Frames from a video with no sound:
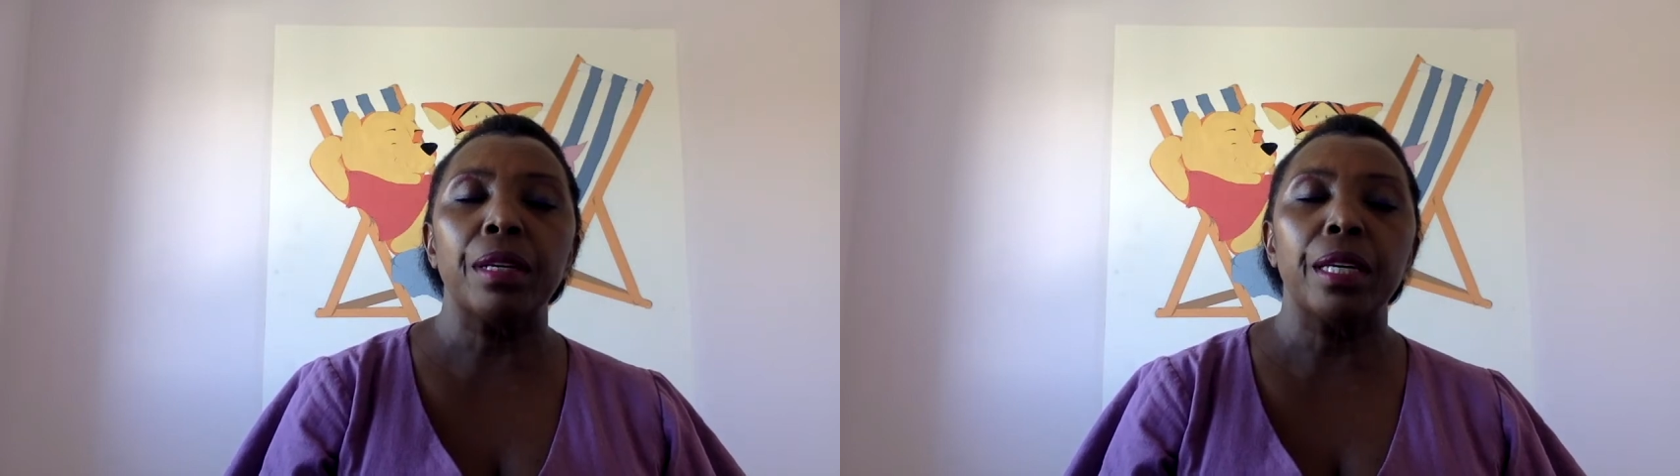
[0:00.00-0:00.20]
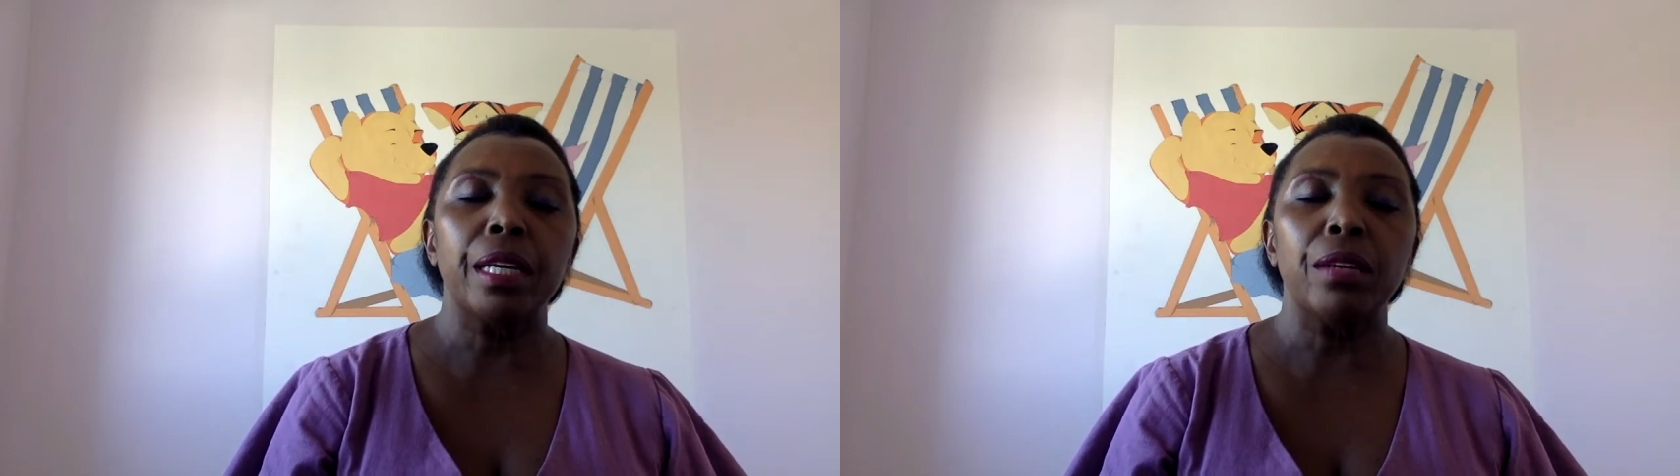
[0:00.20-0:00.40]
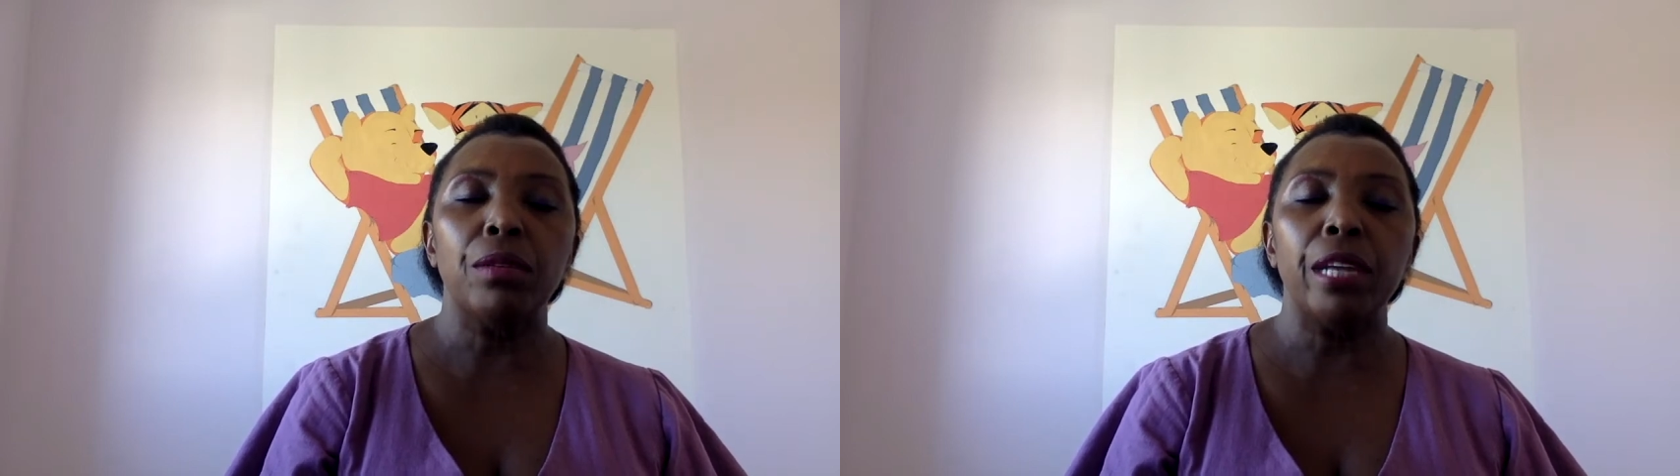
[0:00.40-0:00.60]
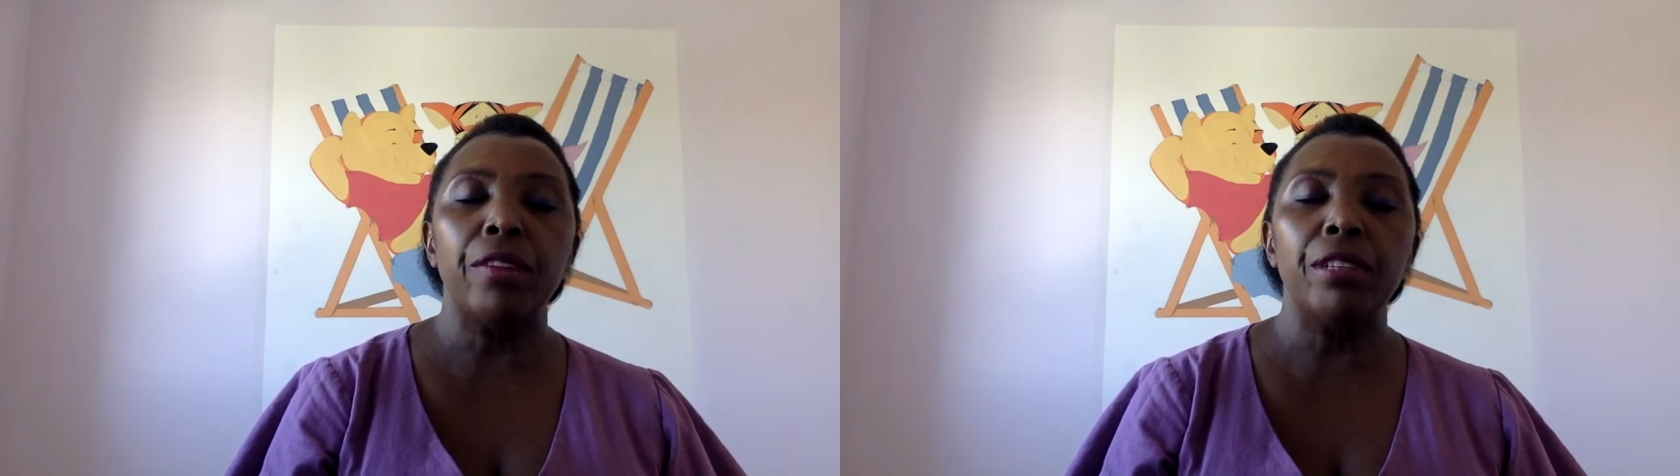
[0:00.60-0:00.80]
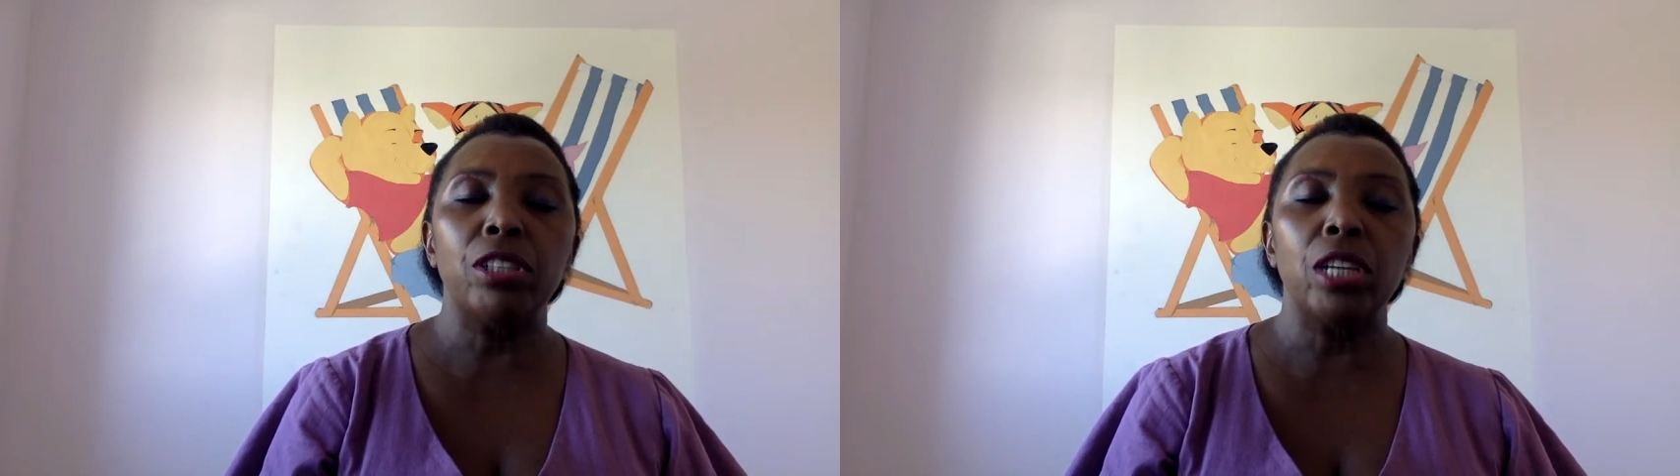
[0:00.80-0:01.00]
never
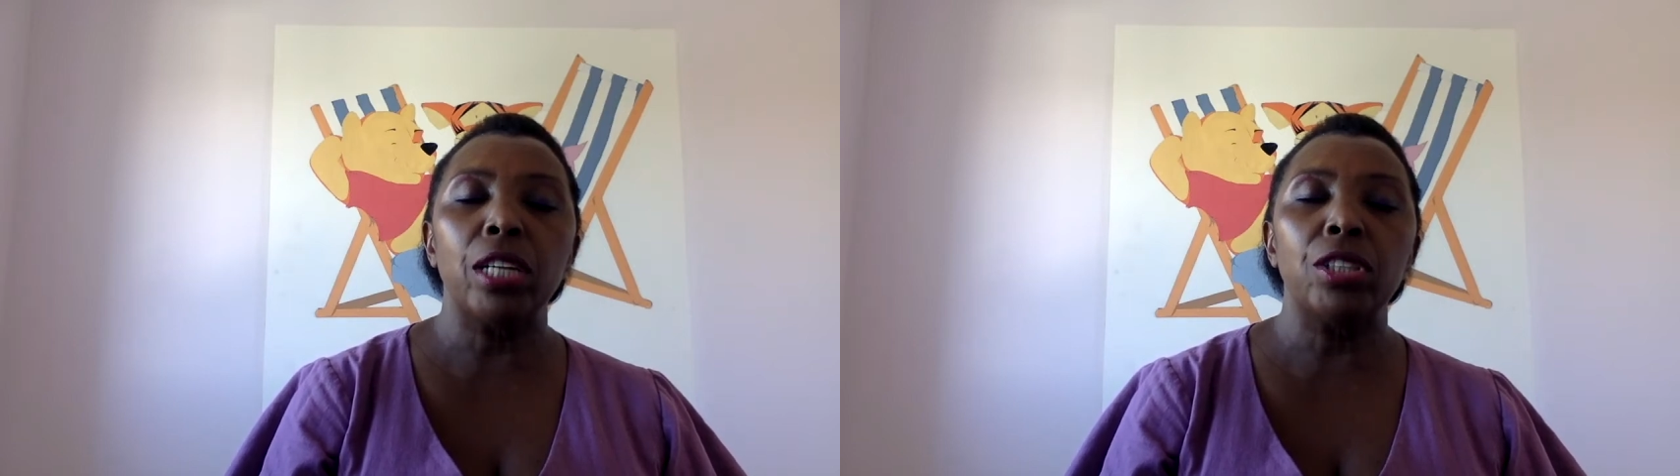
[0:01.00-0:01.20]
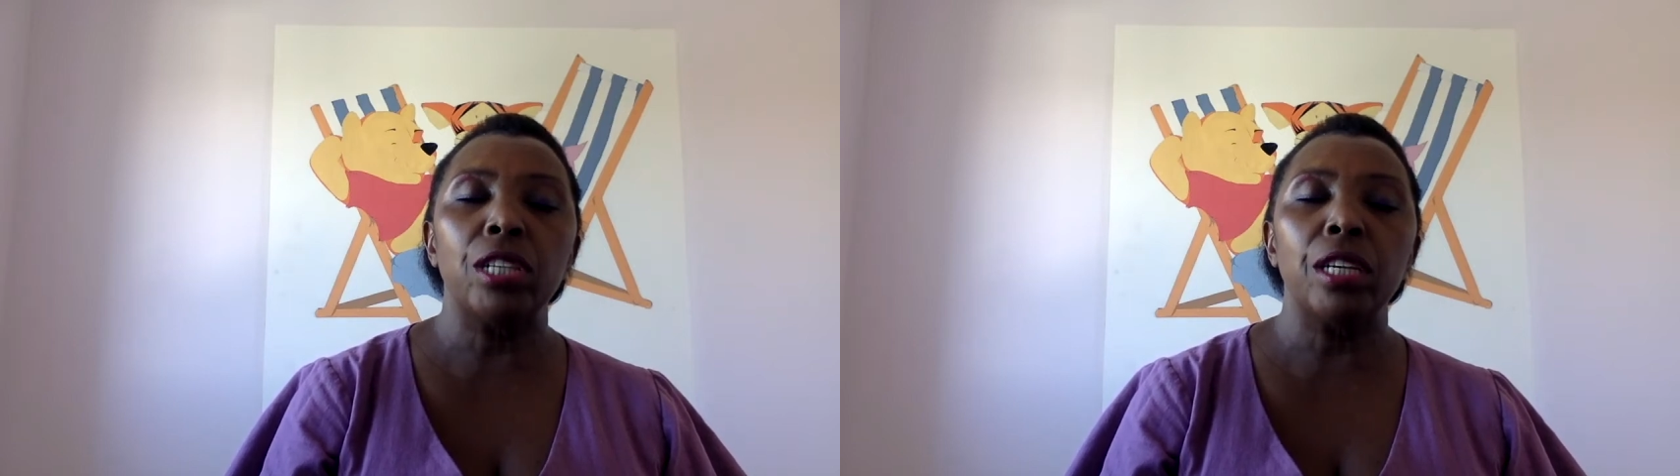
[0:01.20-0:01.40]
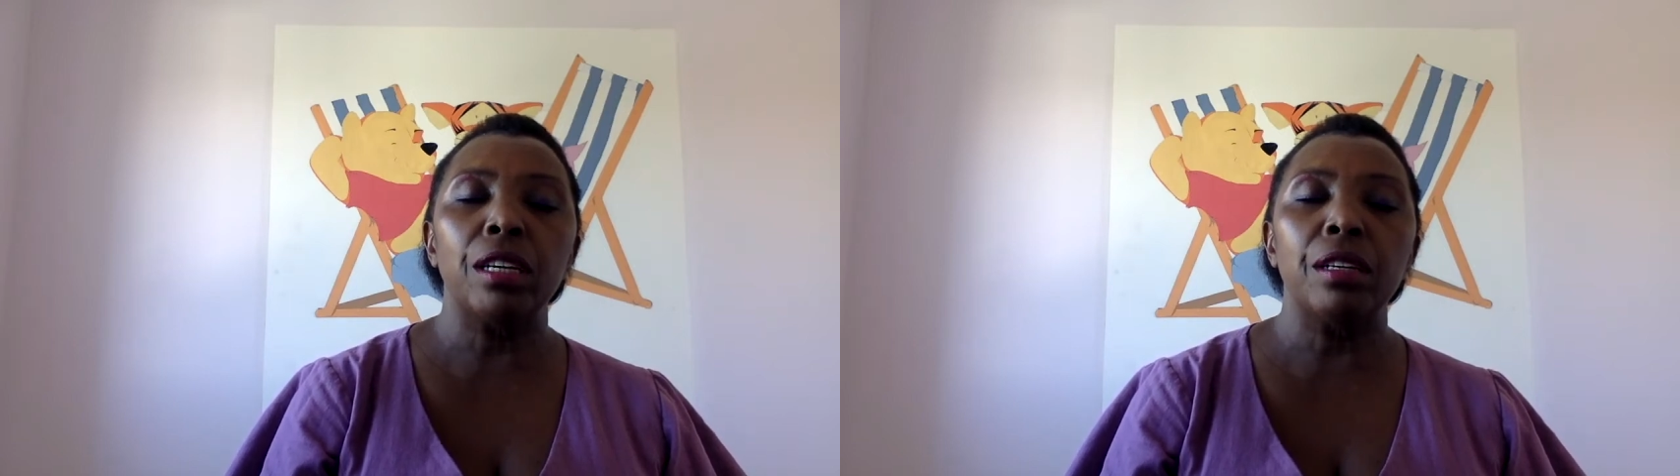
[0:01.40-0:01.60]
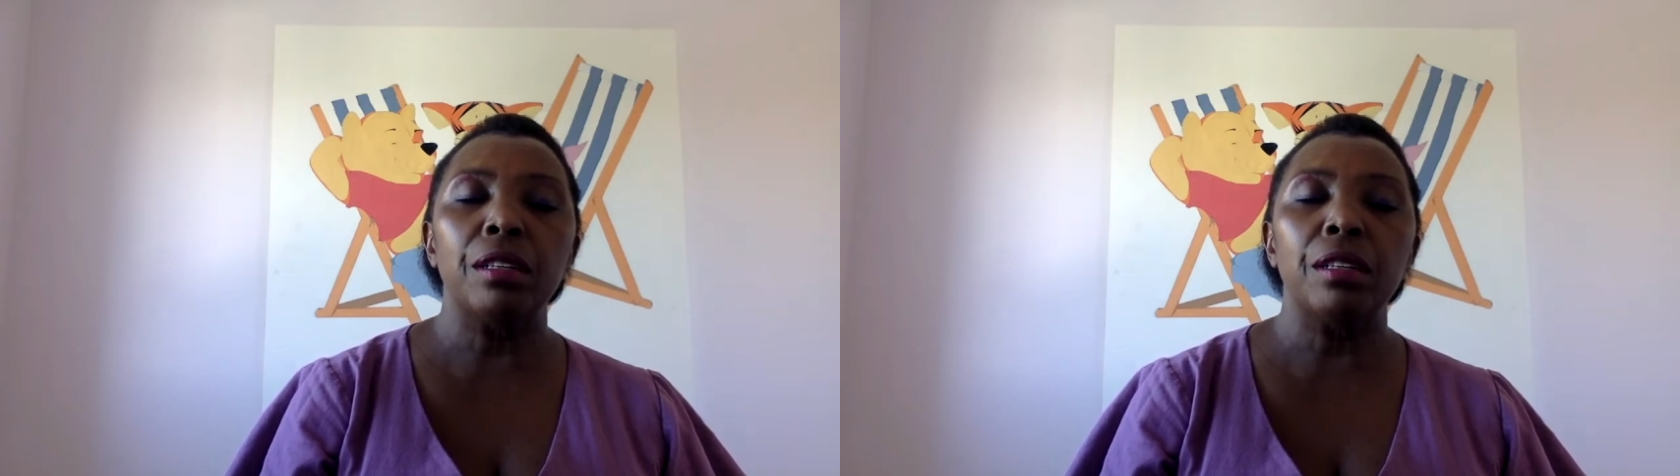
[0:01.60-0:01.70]
judging,